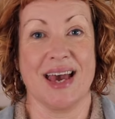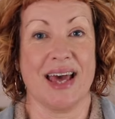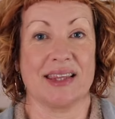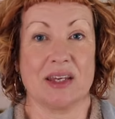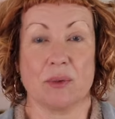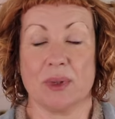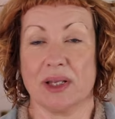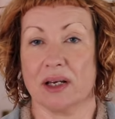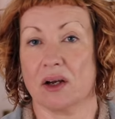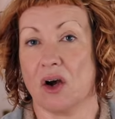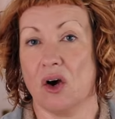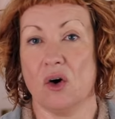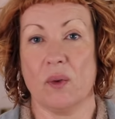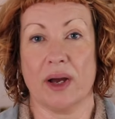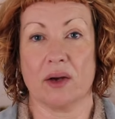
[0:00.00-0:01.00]
And they were like,
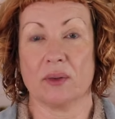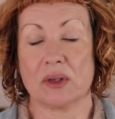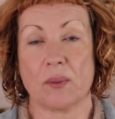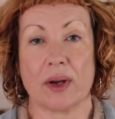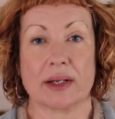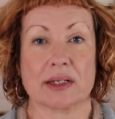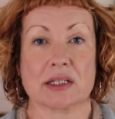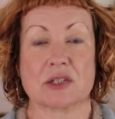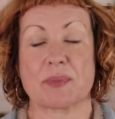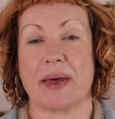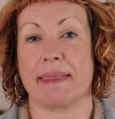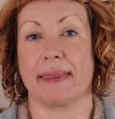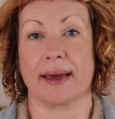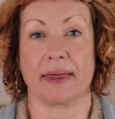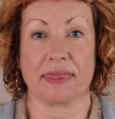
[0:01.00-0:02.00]
oh, I only wanted to
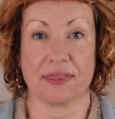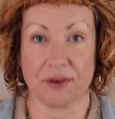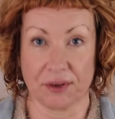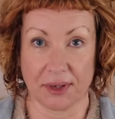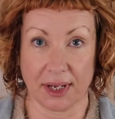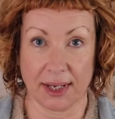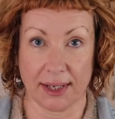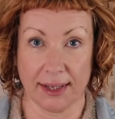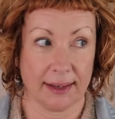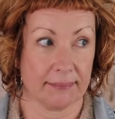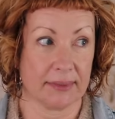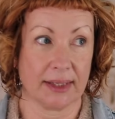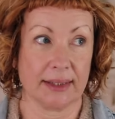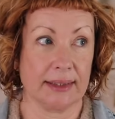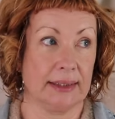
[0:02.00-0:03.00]
spend like $30. I'm
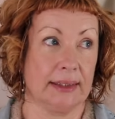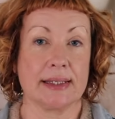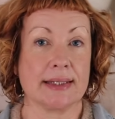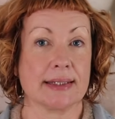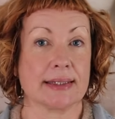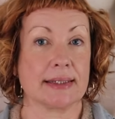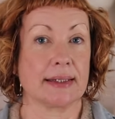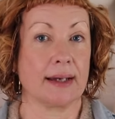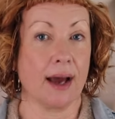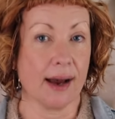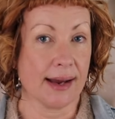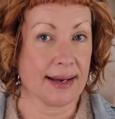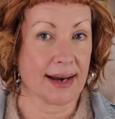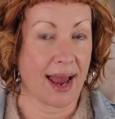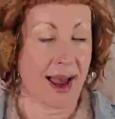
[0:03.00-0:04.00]
like, this is
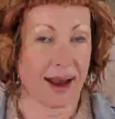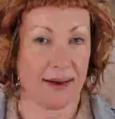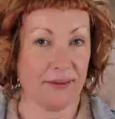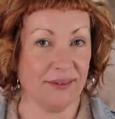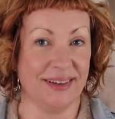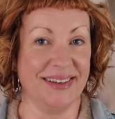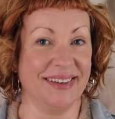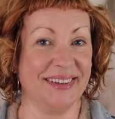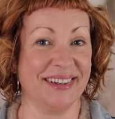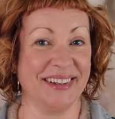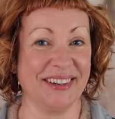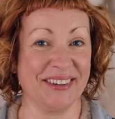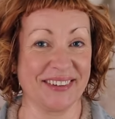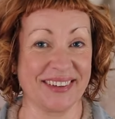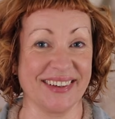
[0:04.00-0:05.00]
not how
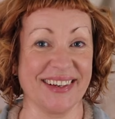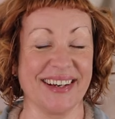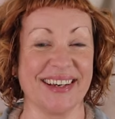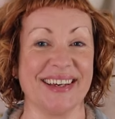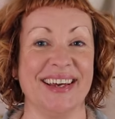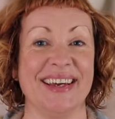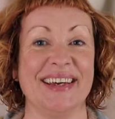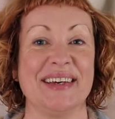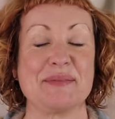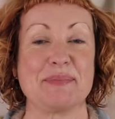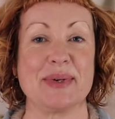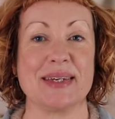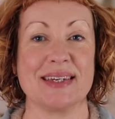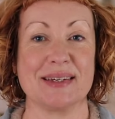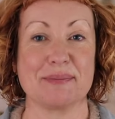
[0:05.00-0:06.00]
you're gonna
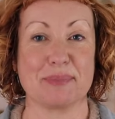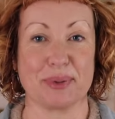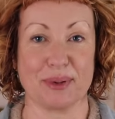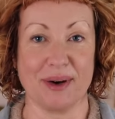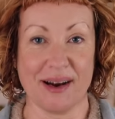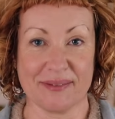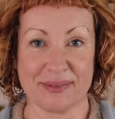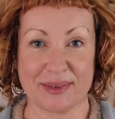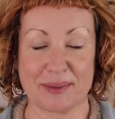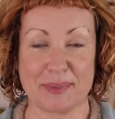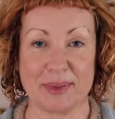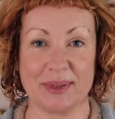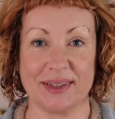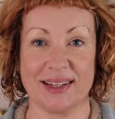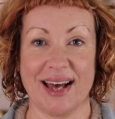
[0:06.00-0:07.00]
be
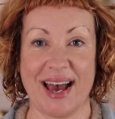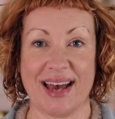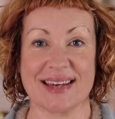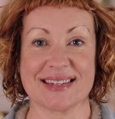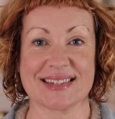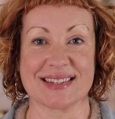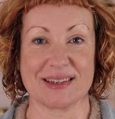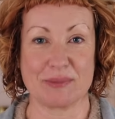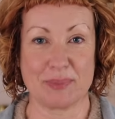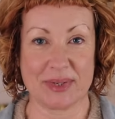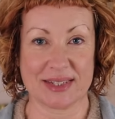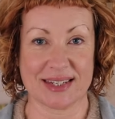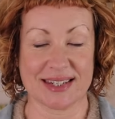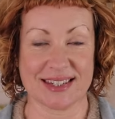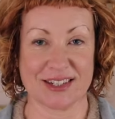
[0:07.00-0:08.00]
profitable as a
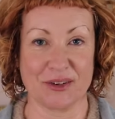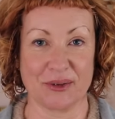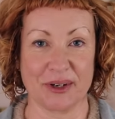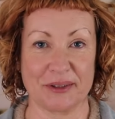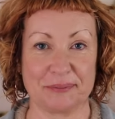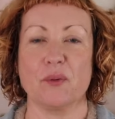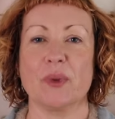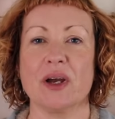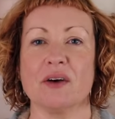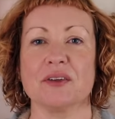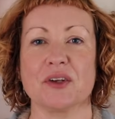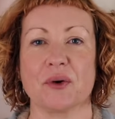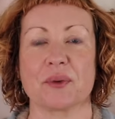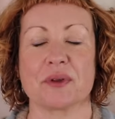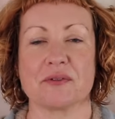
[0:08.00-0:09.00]
business owner. We all
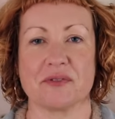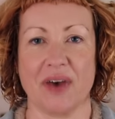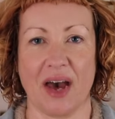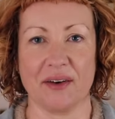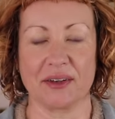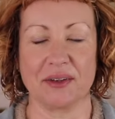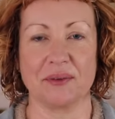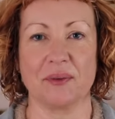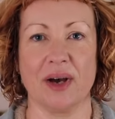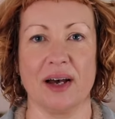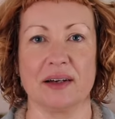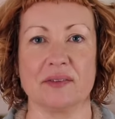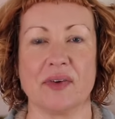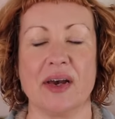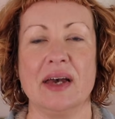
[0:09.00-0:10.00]
know the value
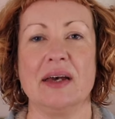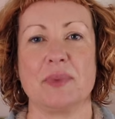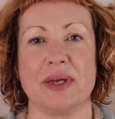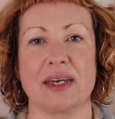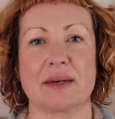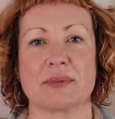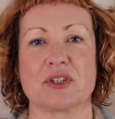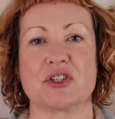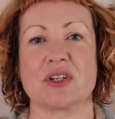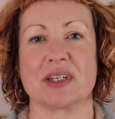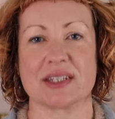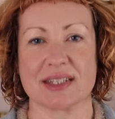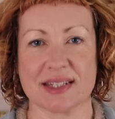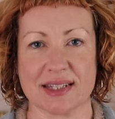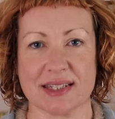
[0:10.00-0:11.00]
of being able to
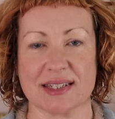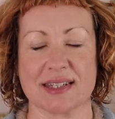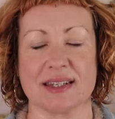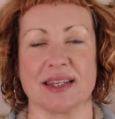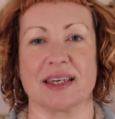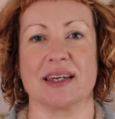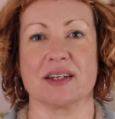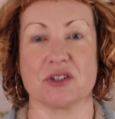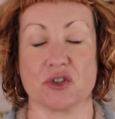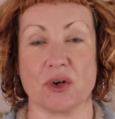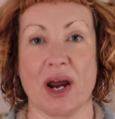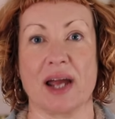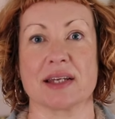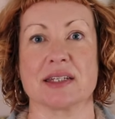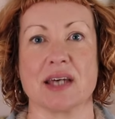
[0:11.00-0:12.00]
consistently
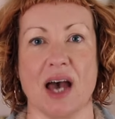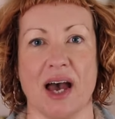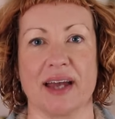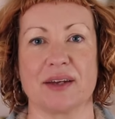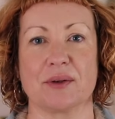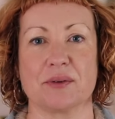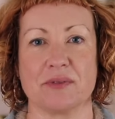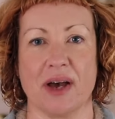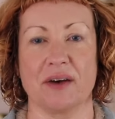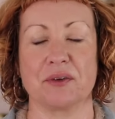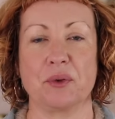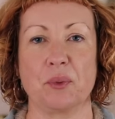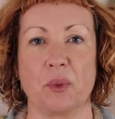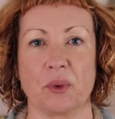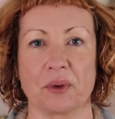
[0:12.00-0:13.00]
attract higher
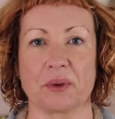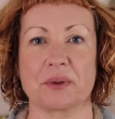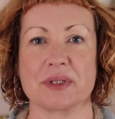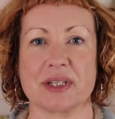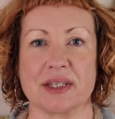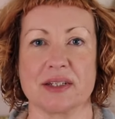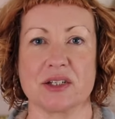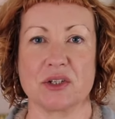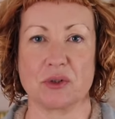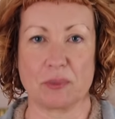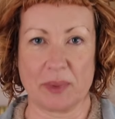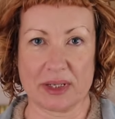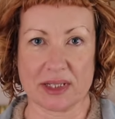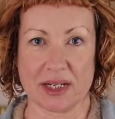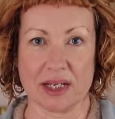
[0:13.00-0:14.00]
value orders into your
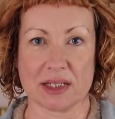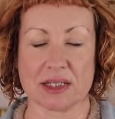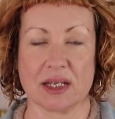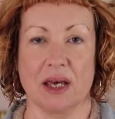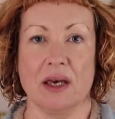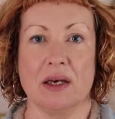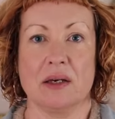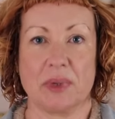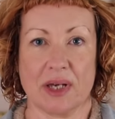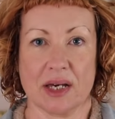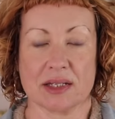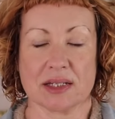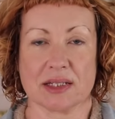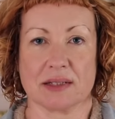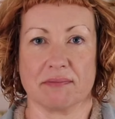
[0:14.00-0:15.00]
business.
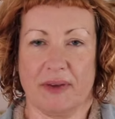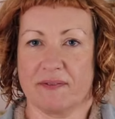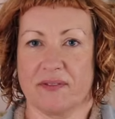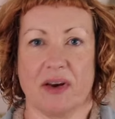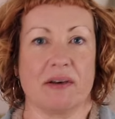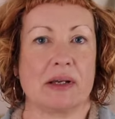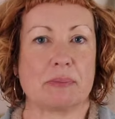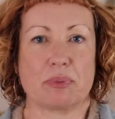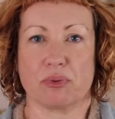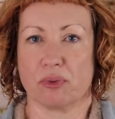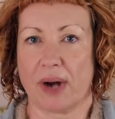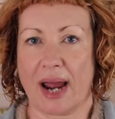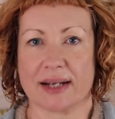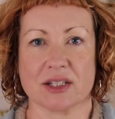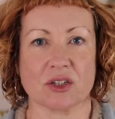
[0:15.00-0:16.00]
Because in very
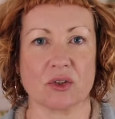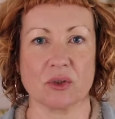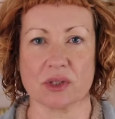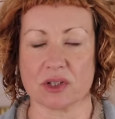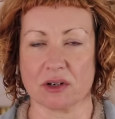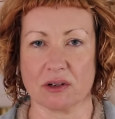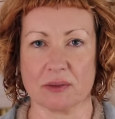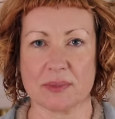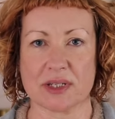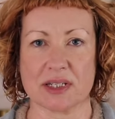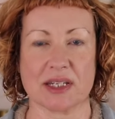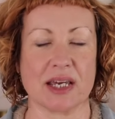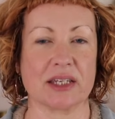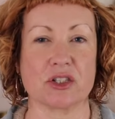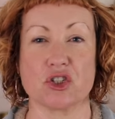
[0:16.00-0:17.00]
practical terms, it
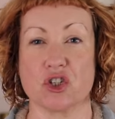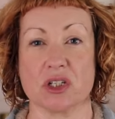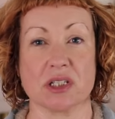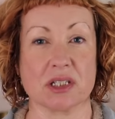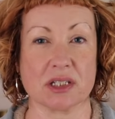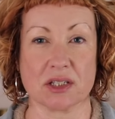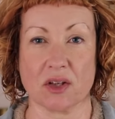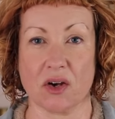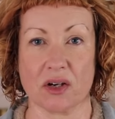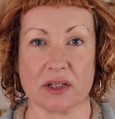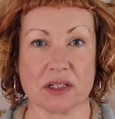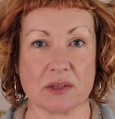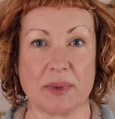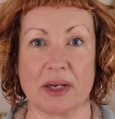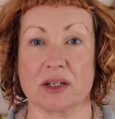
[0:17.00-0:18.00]
takes just as long
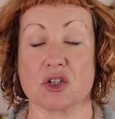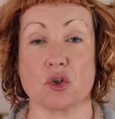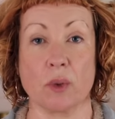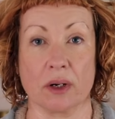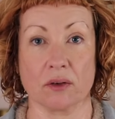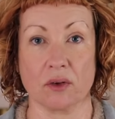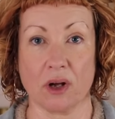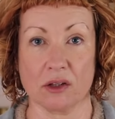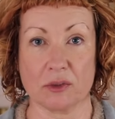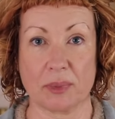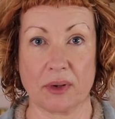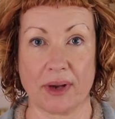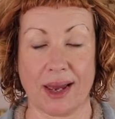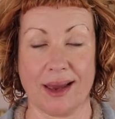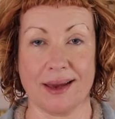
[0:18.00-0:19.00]
to make a $200
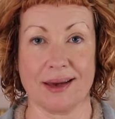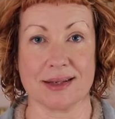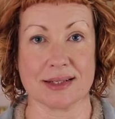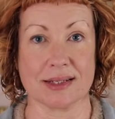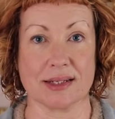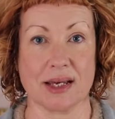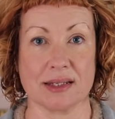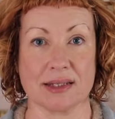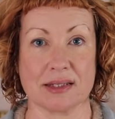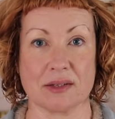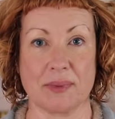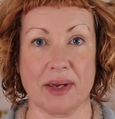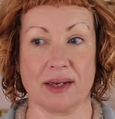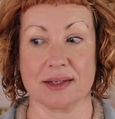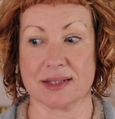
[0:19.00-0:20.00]
bouquet as it does to
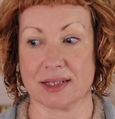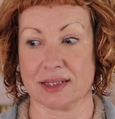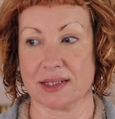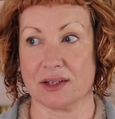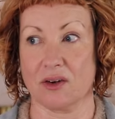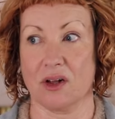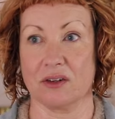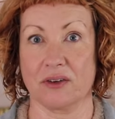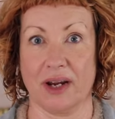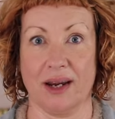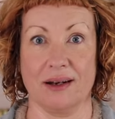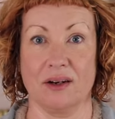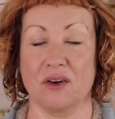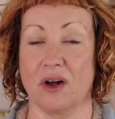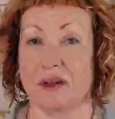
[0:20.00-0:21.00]
make a $60,
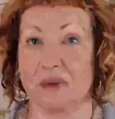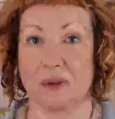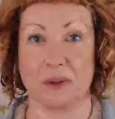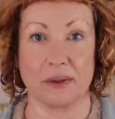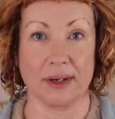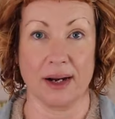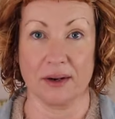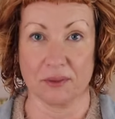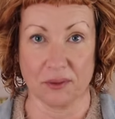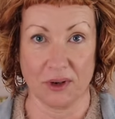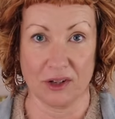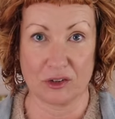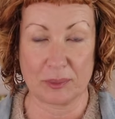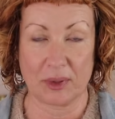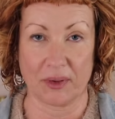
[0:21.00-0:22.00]
$80, or
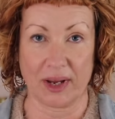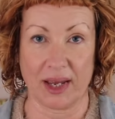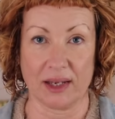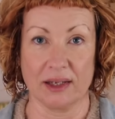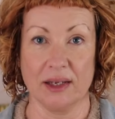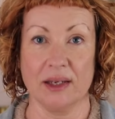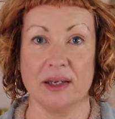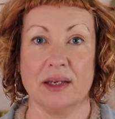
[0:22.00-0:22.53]
$100 bouquet.